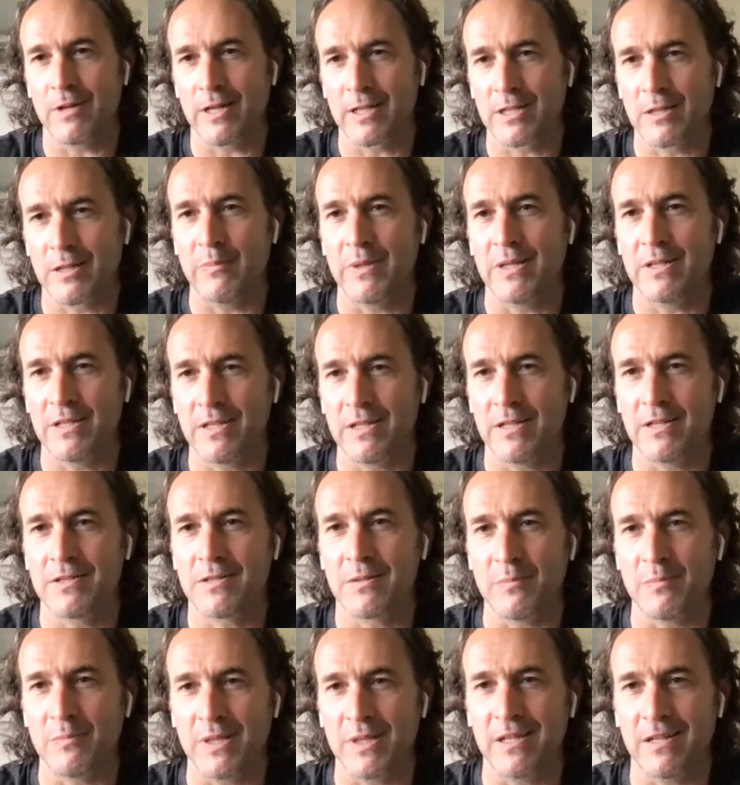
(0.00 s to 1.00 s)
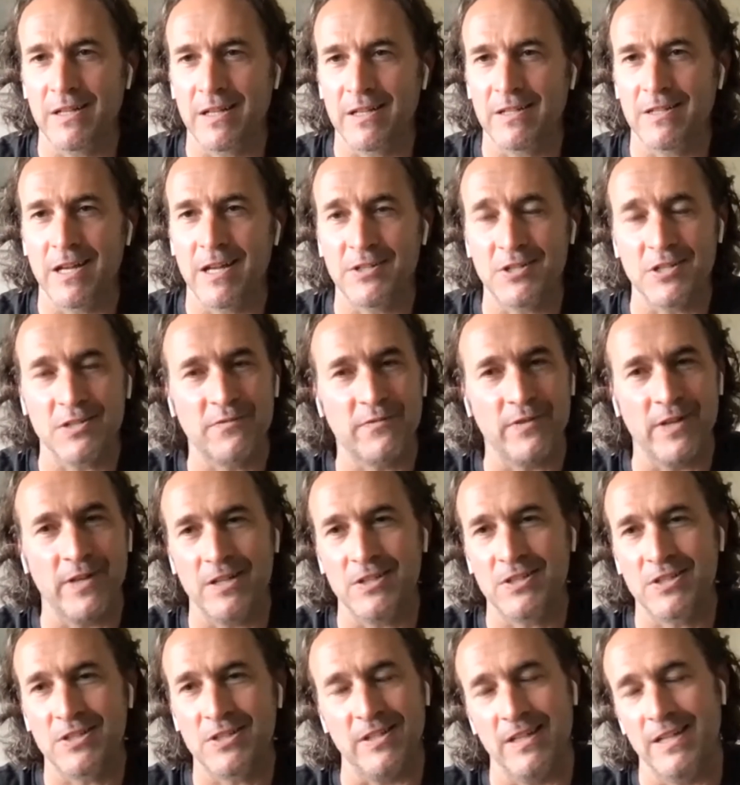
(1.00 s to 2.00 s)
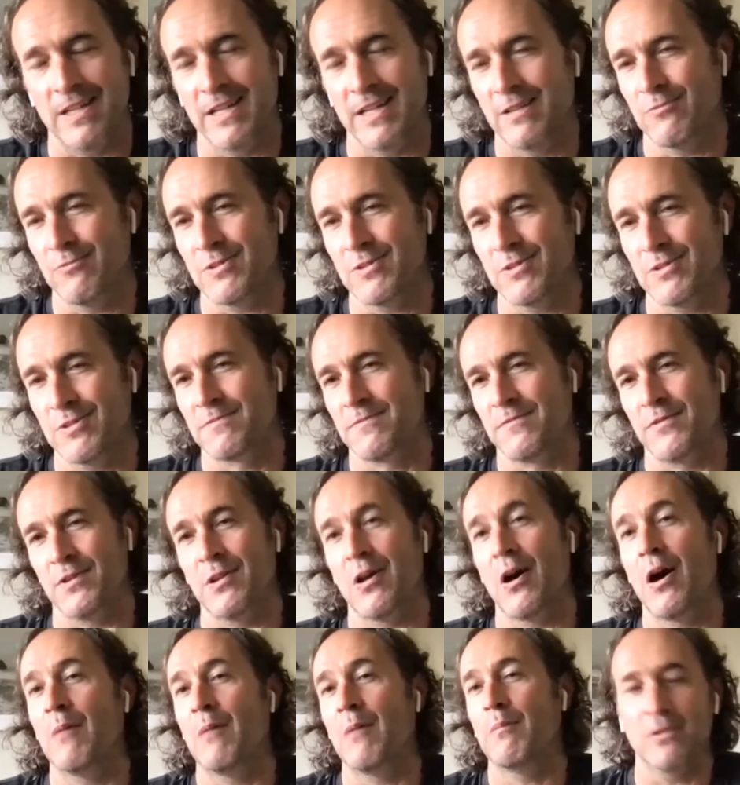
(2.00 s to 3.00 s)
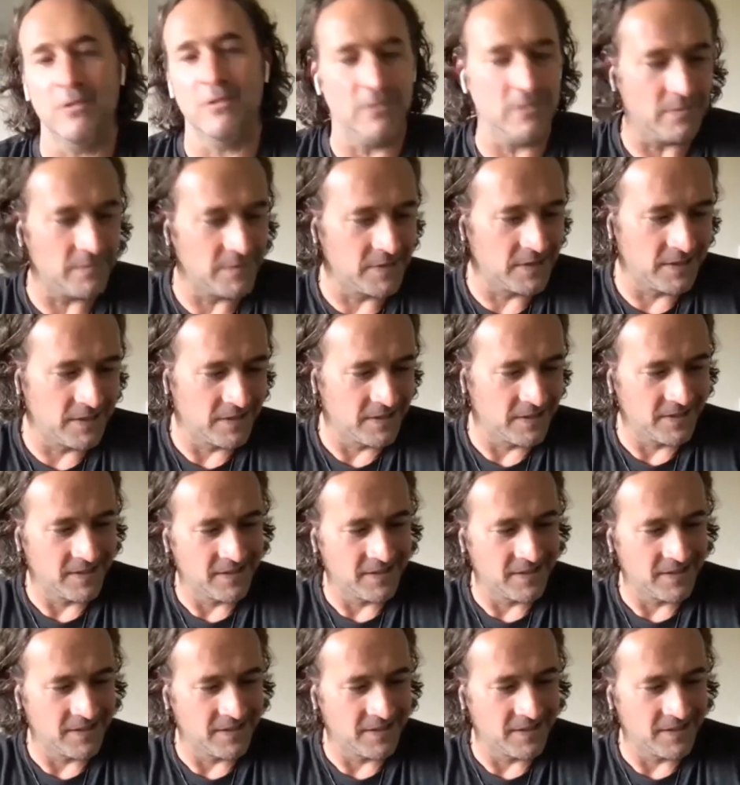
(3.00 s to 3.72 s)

recommended it to me, and I just finished it, and it was phenomenal.